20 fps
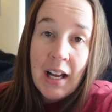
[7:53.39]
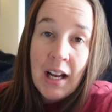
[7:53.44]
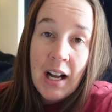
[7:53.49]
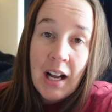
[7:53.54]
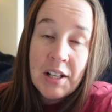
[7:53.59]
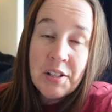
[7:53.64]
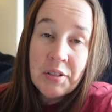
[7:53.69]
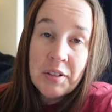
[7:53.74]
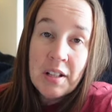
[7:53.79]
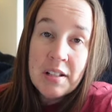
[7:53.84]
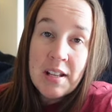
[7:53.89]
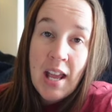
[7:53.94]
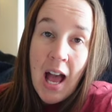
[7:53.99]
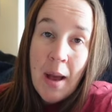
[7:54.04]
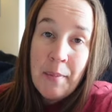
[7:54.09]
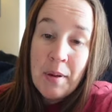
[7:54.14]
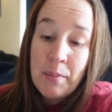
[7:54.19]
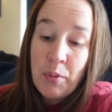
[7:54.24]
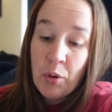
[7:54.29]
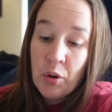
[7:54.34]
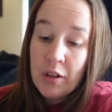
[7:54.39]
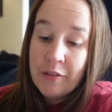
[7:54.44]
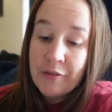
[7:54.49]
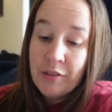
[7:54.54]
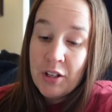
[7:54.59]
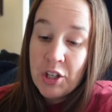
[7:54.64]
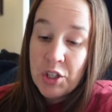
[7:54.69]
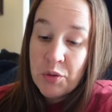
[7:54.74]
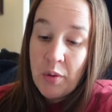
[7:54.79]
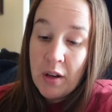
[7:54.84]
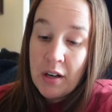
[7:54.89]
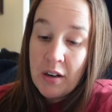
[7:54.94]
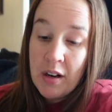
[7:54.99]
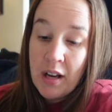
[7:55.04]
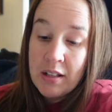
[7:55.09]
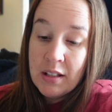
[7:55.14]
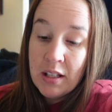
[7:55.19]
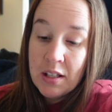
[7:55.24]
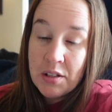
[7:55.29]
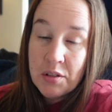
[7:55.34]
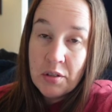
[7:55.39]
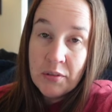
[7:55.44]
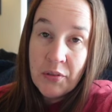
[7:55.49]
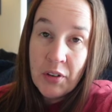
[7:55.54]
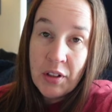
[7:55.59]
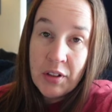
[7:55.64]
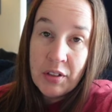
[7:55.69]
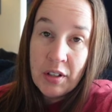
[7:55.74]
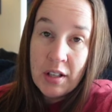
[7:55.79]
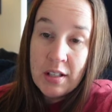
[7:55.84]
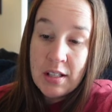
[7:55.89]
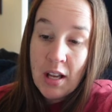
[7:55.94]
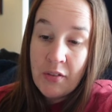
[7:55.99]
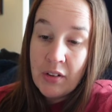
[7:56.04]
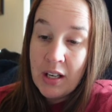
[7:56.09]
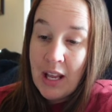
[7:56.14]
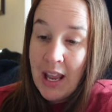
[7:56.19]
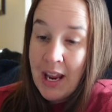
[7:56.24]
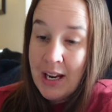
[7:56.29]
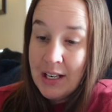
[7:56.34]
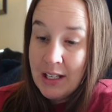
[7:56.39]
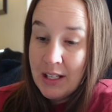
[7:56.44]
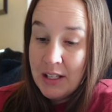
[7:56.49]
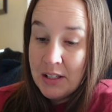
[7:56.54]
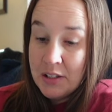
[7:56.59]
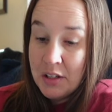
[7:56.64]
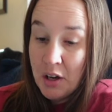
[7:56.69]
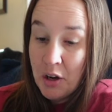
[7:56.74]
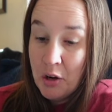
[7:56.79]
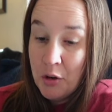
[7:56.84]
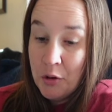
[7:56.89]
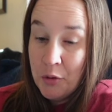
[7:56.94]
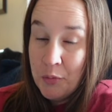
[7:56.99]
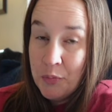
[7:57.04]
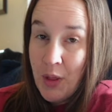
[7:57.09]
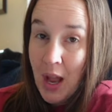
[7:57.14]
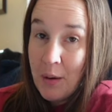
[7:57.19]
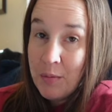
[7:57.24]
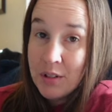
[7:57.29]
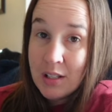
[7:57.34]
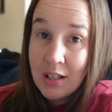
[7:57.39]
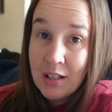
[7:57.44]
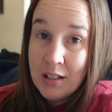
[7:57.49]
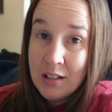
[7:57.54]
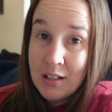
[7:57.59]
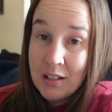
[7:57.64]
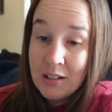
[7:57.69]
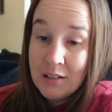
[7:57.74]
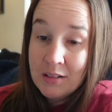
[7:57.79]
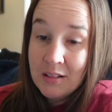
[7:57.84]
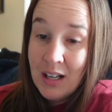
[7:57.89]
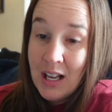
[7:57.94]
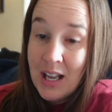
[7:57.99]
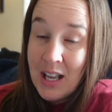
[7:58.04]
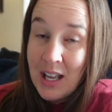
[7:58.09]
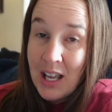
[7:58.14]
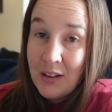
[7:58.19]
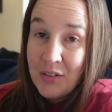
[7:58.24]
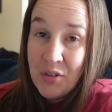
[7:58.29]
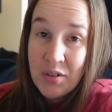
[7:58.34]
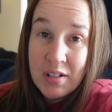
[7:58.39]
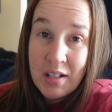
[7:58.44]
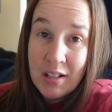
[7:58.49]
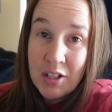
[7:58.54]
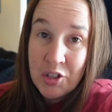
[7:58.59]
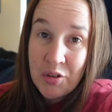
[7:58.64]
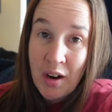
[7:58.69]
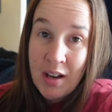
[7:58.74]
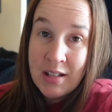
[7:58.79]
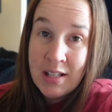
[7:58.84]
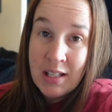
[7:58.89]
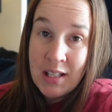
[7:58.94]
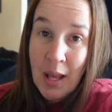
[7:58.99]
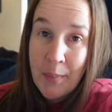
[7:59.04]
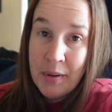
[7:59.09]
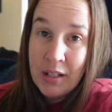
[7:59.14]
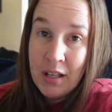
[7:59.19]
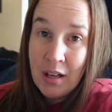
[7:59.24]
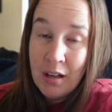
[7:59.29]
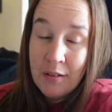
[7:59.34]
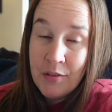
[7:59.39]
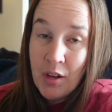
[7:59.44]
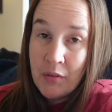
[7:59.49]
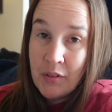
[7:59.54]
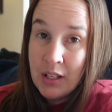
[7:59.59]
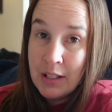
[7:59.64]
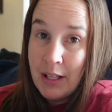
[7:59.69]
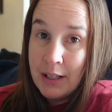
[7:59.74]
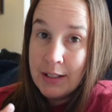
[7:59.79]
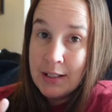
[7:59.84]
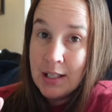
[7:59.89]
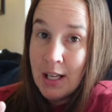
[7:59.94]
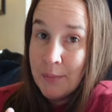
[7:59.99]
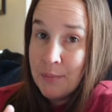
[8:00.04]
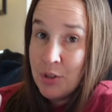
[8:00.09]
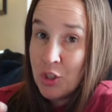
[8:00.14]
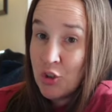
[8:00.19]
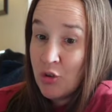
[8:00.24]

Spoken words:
I sold this Cabby Port fringe sweater, and this sold for $37.80, so that was good too. If you sell on Tradesy, let me know if you have any like tips,